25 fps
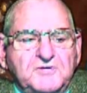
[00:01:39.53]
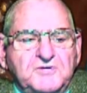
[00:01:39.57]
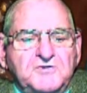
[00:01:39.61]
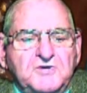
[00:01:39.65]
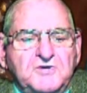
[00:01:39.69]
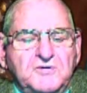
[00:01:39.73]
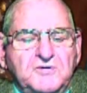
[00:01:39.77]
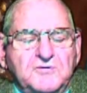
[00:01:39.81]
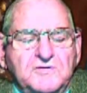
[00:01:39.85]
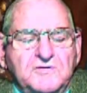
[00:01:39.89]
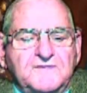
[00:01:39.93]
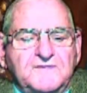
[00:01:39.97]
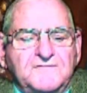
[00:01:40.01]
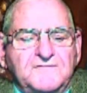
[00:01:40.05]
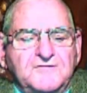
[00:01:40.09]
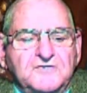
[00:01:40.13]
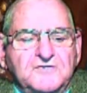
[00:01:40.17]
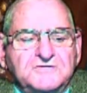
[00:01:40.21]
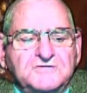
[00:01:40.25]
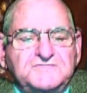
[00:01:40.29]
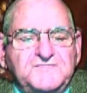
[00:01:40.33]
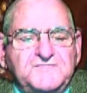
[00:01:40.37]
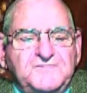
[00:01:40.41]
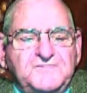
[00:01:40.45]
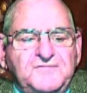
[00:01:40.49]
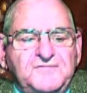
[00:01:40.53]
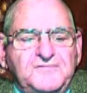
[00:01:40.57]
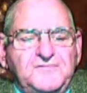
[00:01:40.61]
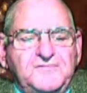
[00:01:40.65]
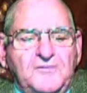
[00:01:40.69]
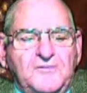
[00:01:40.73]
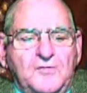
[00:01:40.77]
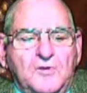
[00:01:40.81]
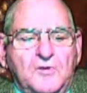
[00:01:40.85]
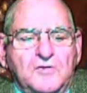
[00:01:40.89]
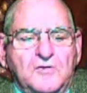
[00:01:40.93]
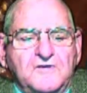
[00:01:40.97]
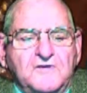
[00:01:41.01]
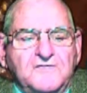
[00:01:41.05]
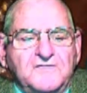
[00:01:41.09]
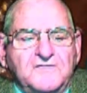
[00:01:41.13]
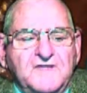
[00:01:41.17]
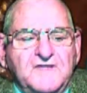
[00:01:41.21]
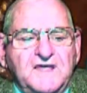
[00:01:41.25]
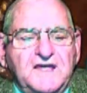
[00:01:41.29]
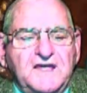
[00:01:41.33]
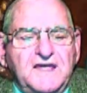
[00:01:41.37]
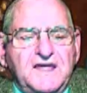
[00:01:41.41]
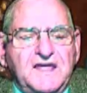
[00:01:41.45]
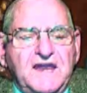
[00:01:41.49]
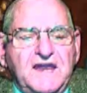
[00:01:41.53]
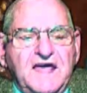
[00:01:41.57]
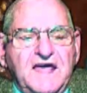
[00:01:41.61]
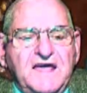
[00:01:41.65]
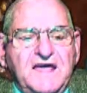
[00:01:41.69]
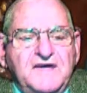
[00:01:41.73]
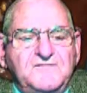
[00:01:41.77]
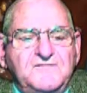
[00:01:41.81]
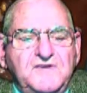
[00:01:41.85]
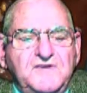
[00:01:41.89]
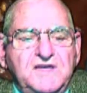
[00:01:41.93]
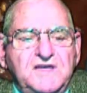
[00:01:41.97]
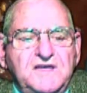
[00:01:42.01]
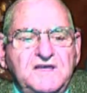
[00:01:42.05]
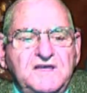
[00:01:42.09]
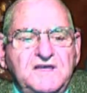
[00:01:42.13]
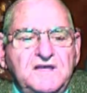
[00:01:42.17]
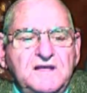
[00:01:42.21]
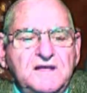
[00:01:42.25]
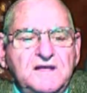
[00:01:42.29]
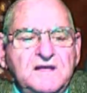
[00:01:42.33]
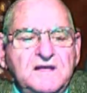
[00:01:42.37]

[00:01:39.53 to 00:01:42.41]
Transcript: 2 and verse 4 in the NIV,